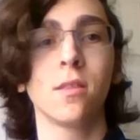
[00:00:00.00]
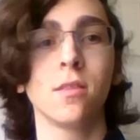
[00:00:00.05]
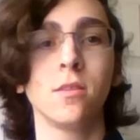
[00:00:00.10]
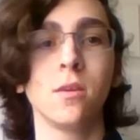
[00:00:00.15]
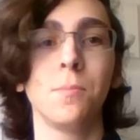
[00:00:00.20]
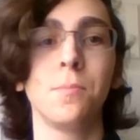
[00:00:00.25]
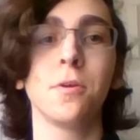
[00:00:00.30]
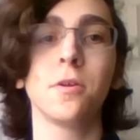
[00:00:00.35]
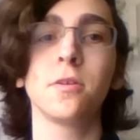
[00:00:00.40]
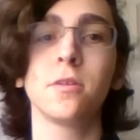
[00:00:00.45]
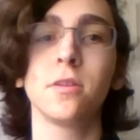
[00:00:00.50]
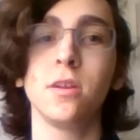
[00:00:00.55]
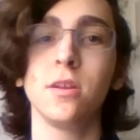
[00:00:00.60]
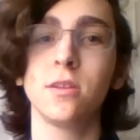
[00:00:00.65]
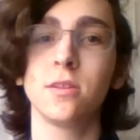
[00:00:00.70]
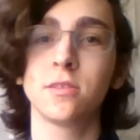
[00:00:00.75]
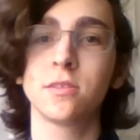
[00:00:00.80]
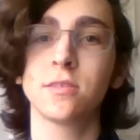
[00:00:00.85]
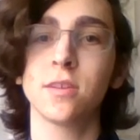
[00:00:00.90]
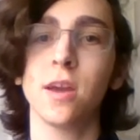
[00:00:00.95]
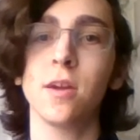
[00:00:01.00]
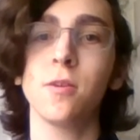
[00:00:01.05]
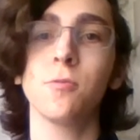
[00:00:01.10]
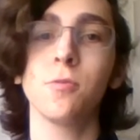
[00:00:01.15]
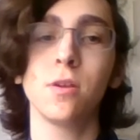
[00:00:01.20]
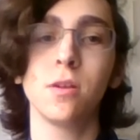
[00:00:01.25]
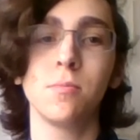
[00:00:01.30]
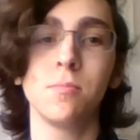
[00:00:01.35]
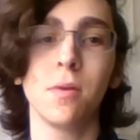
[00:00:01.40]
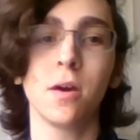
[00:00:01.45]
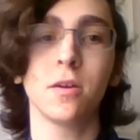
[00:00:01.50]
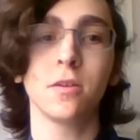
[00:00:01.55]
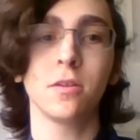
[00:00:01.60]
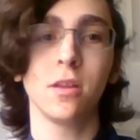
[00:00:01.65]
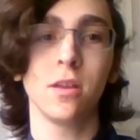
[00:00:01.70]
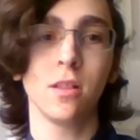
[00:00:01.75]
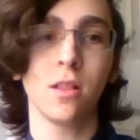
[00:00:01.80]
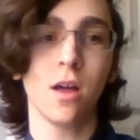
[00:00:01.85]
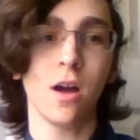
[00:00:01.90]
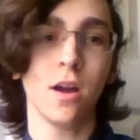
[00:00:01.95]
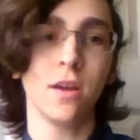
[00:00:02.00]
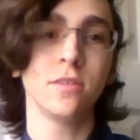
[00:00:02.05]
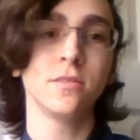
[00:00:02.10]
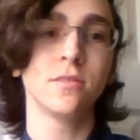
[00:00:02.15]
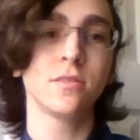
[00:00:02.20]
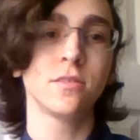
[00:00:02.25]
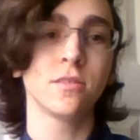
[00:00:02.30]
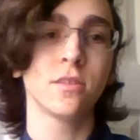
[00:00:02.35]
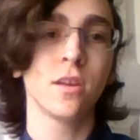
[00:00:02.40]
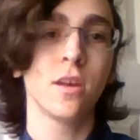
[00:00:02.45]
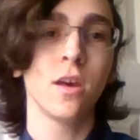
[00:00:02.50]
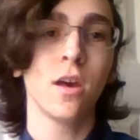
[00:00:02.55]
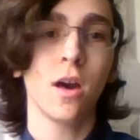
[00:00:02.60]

The ability to sight read melody lines,